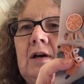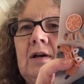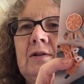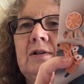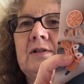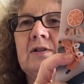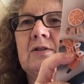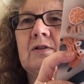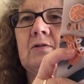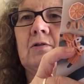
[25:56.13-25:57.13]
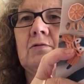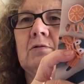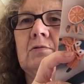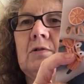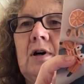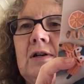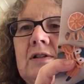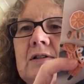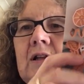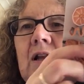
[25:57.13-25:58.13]
And these are so cool. I
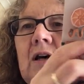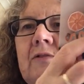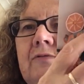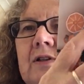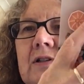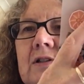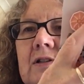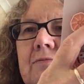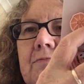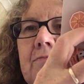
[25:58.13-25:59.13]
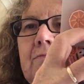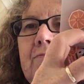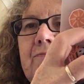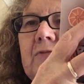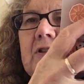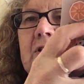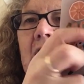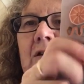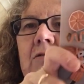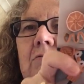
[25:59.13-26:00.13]
just love this
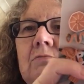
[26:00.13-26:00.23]
snail.